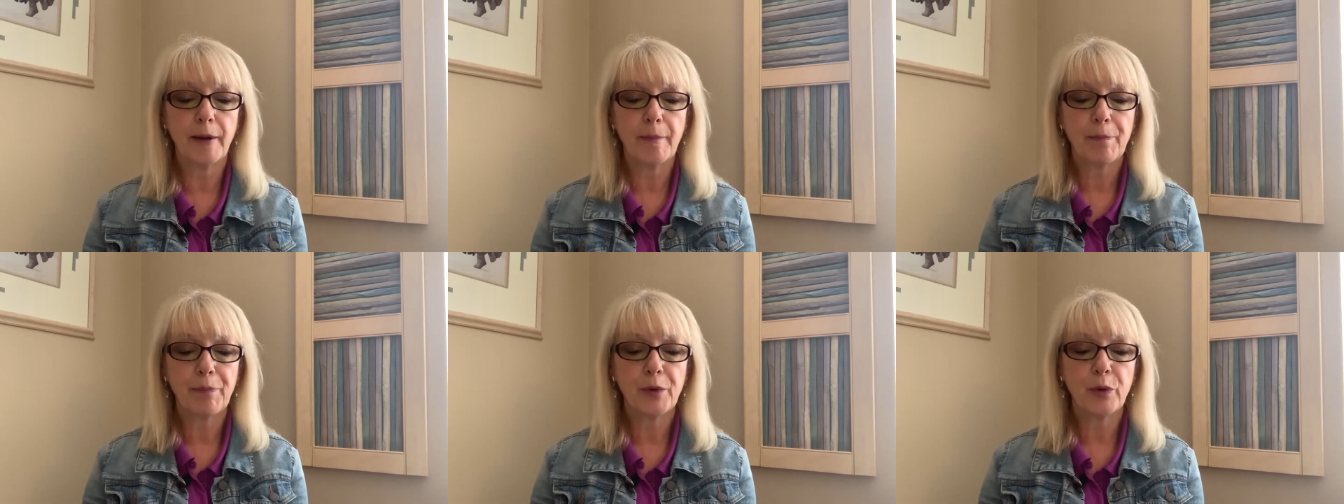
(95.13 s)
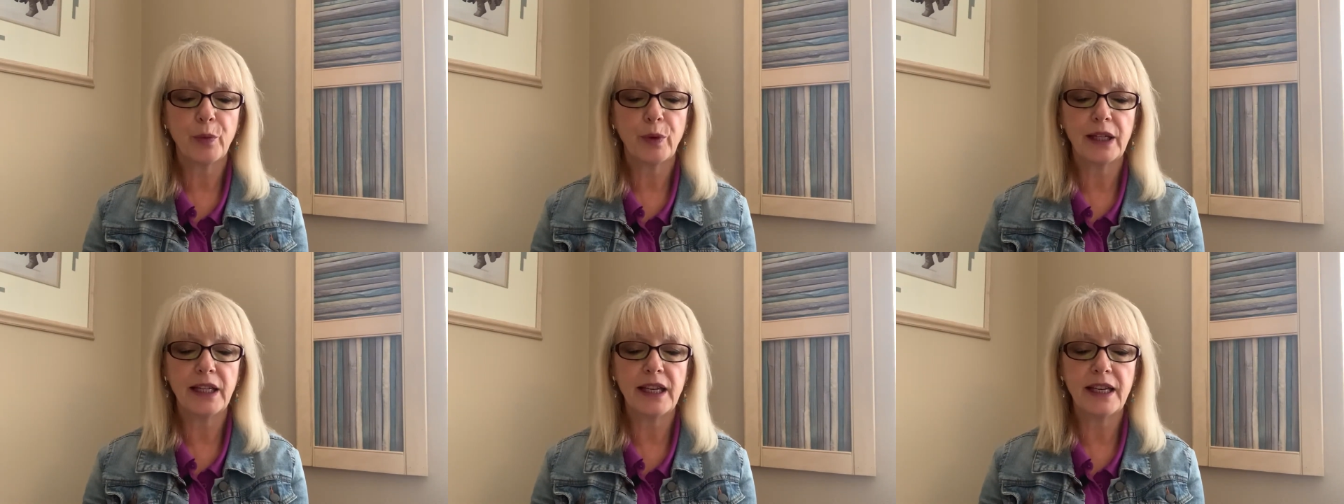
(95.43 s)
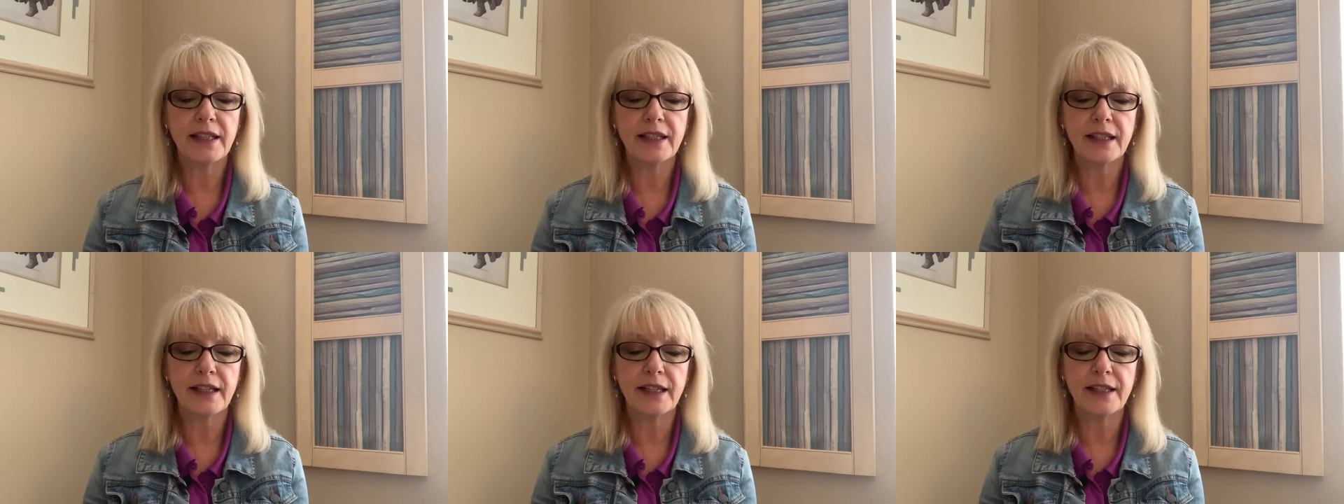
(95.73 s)
but when he
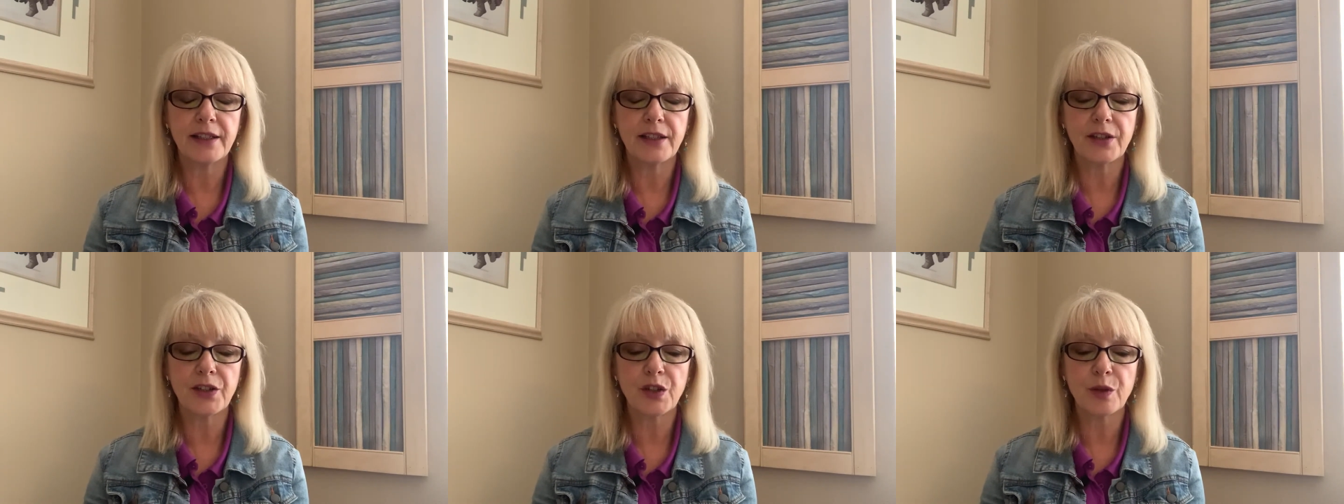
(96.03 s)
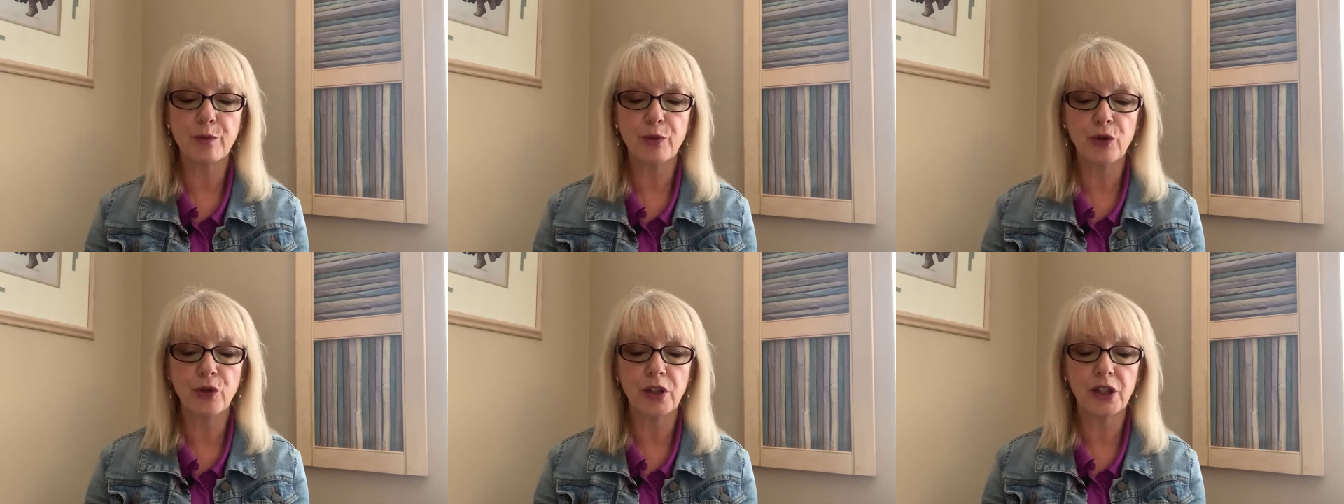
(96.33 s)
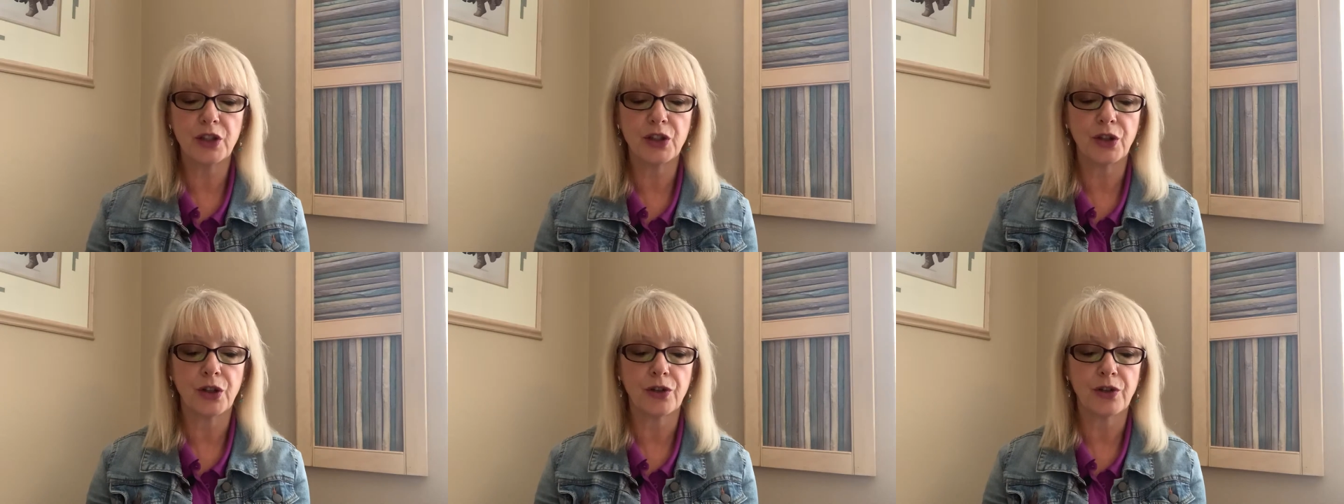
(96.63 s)
sees the smaller
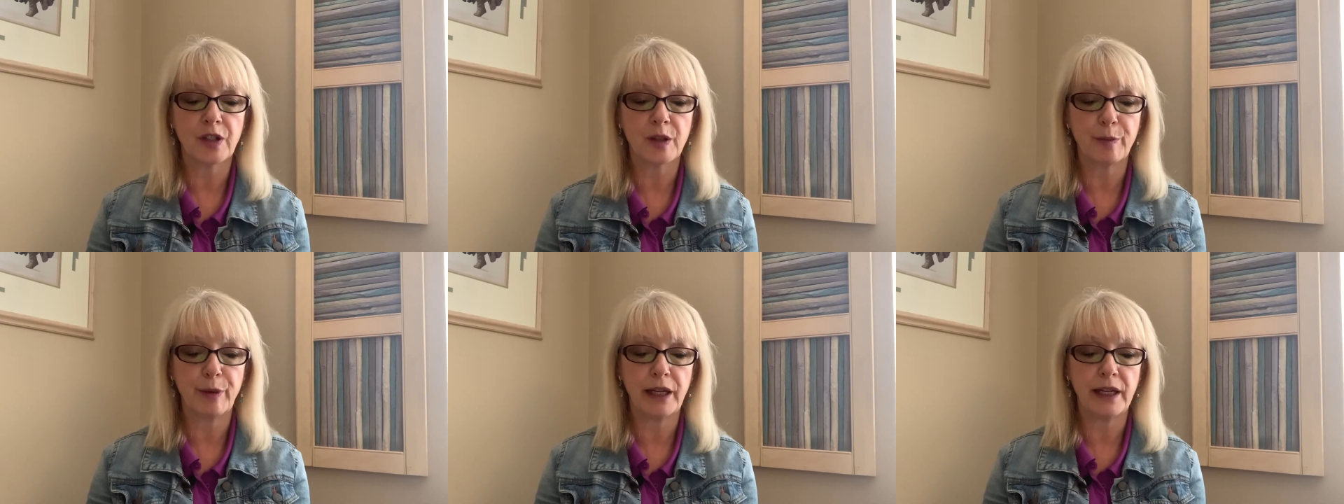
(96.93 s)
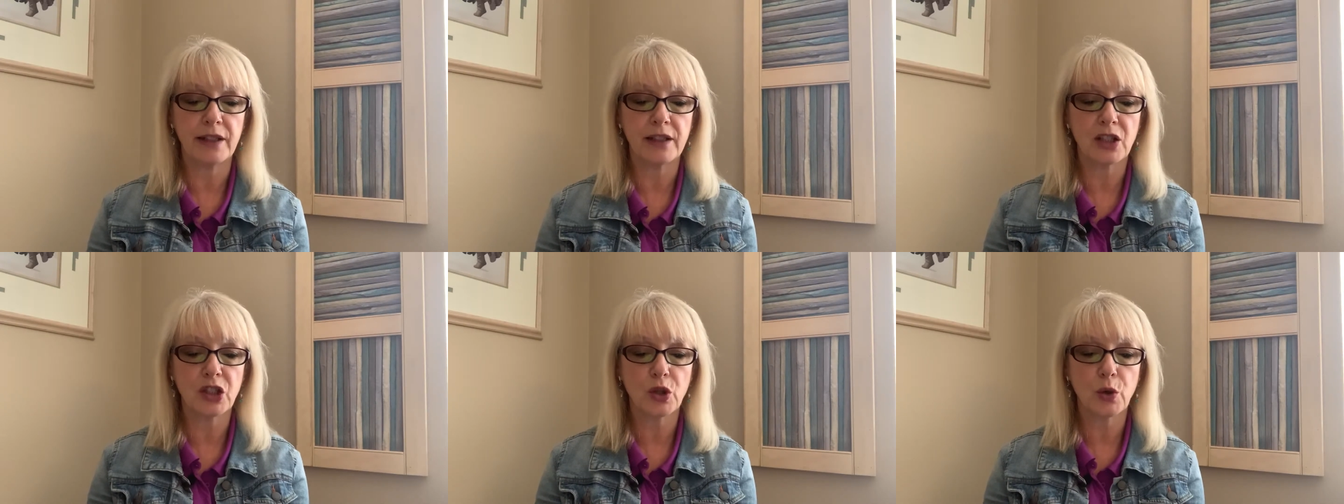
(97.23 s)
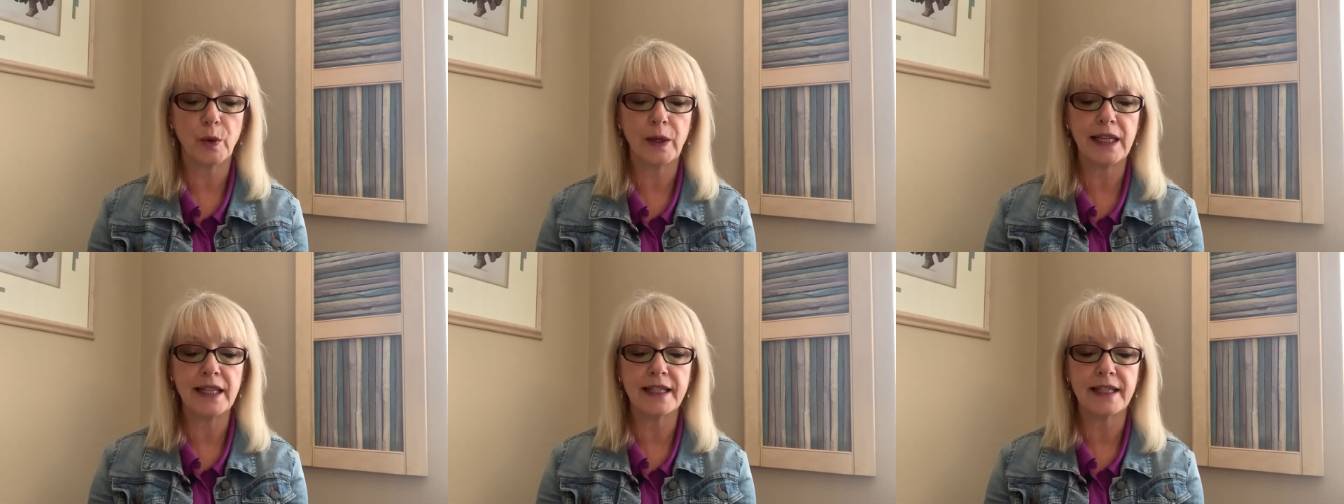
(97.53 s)
dogs being
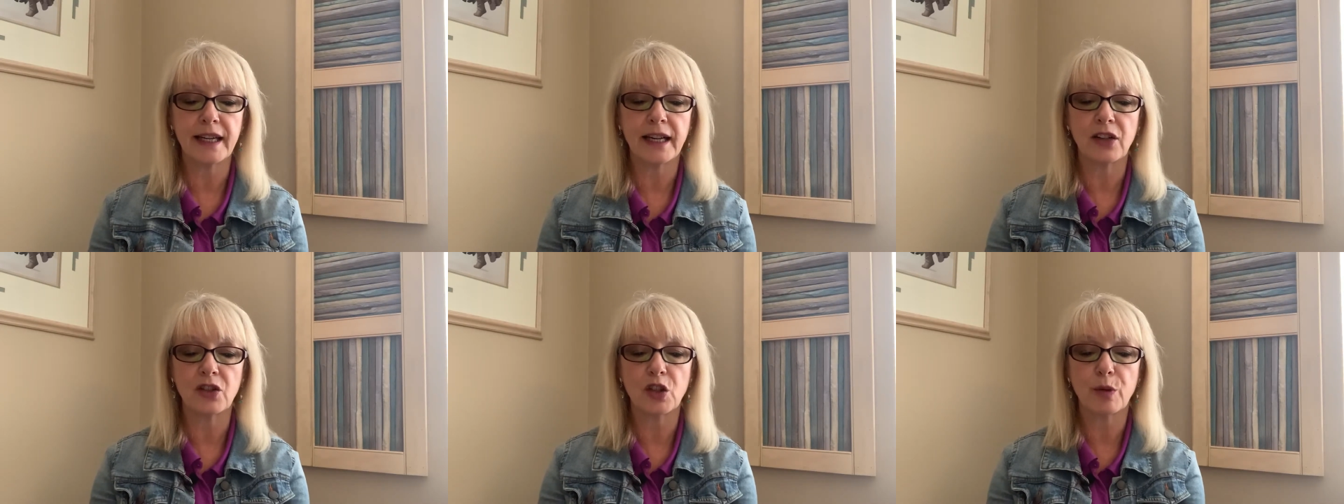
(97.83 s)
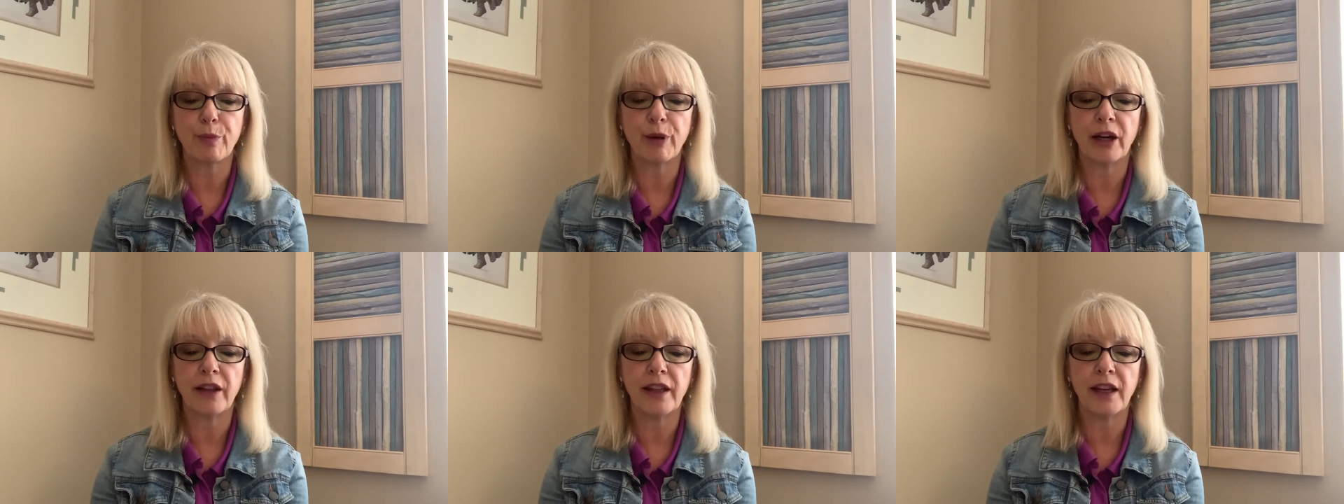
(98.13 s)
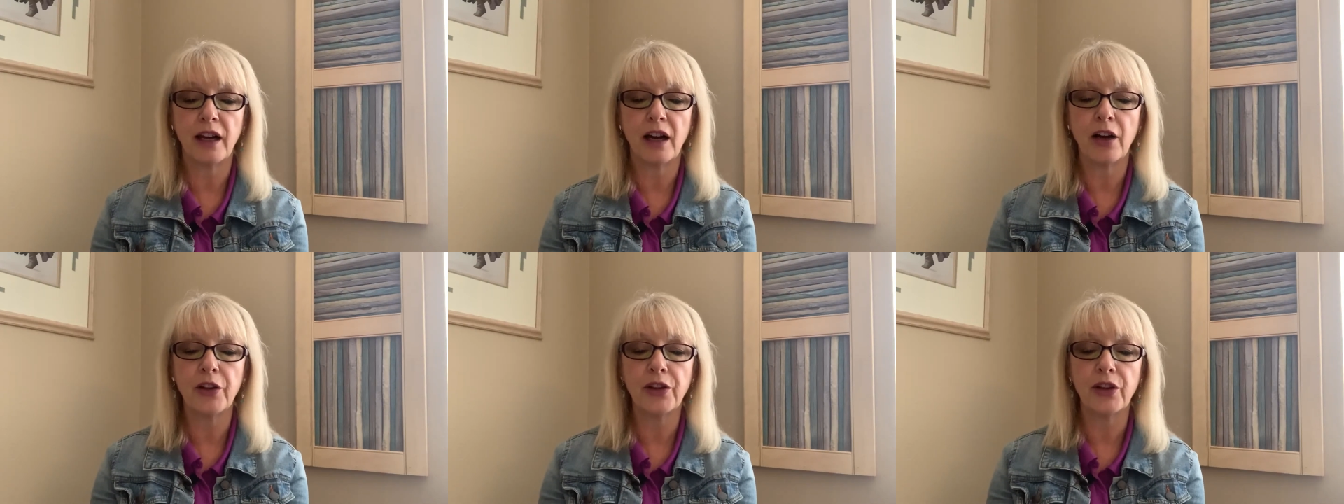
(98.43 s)
squeezed out by the
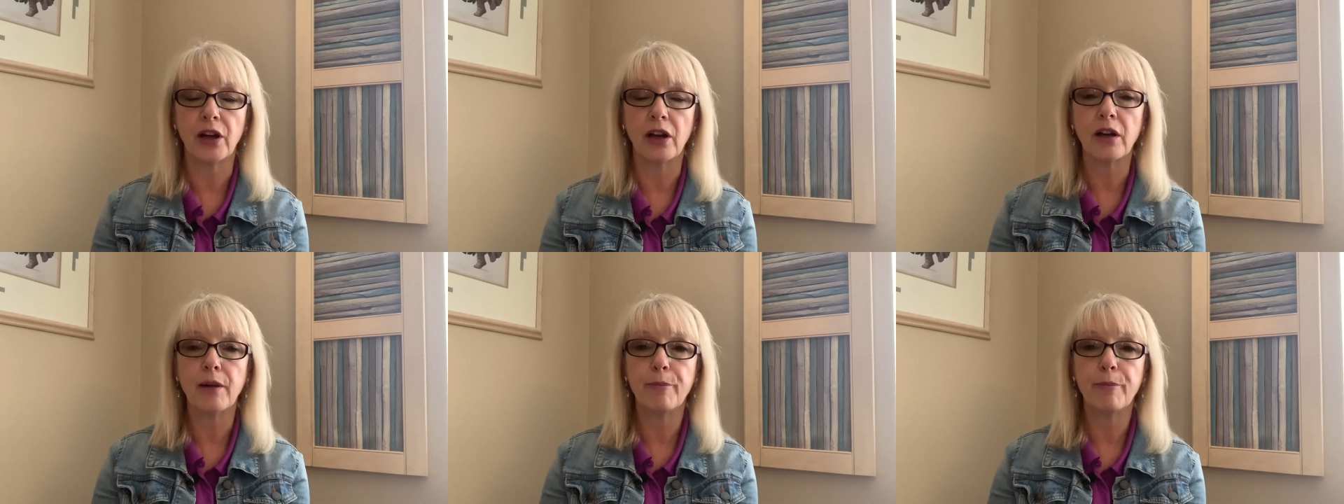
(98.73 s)
other,